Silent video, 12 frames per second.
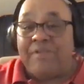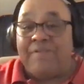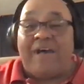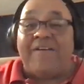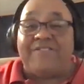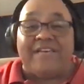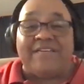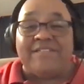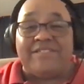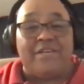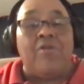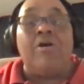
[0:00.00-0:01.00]
5
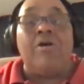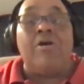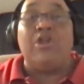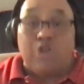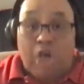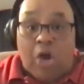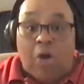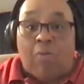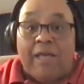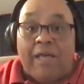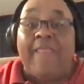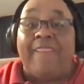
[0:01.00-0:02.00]
seconds ago. No,
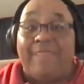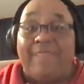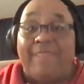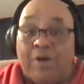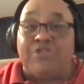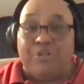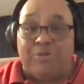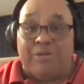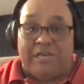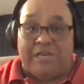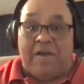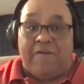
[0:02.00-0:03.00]
those two
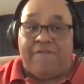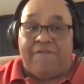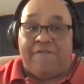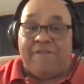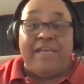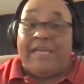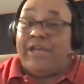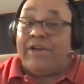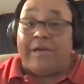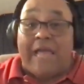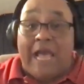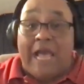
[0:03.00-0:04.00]
are tough.
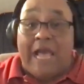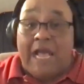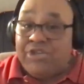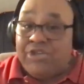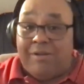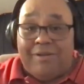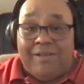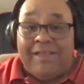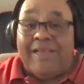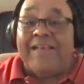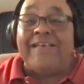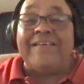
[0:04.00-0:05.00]
International
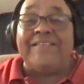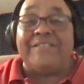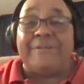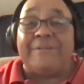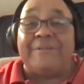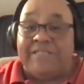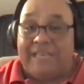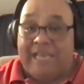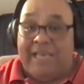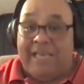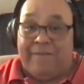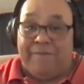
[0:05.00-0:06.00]
is a piece of
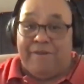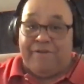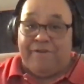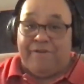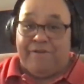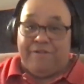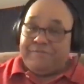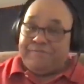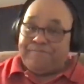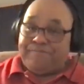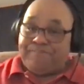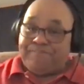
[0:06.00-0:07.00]
cake compared to those.